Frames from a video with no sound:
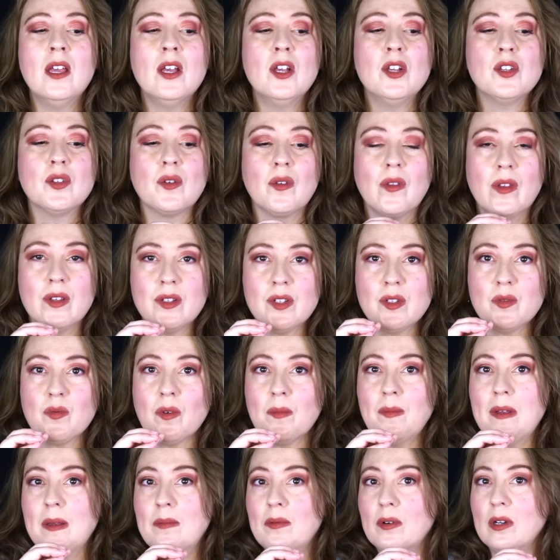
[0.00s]
So this is where
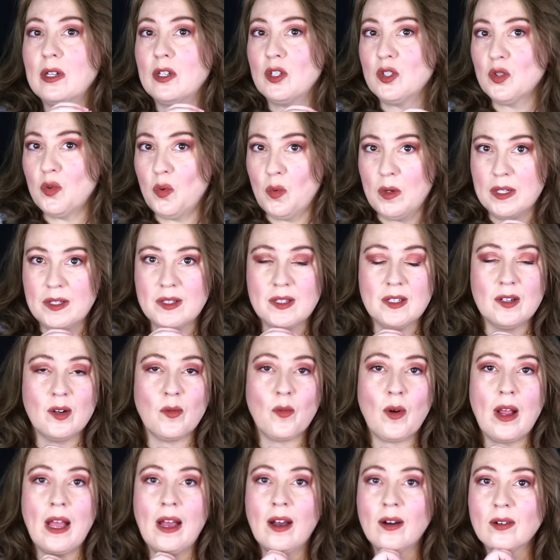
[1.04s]
people can twist it
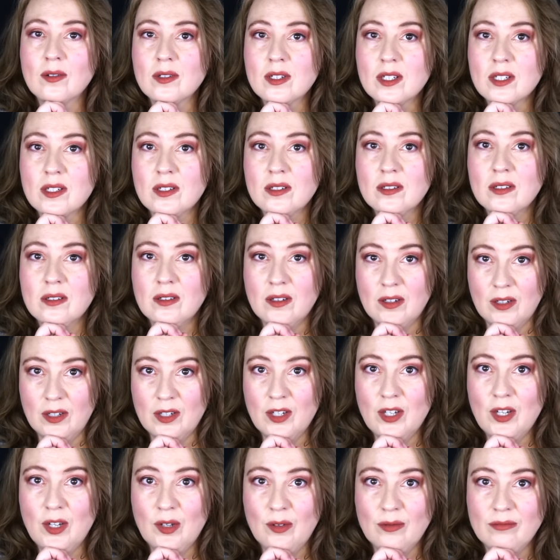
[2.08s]
around on
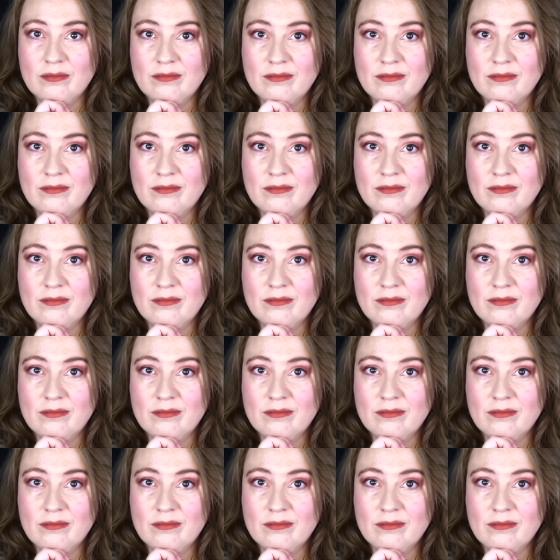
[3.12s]
you.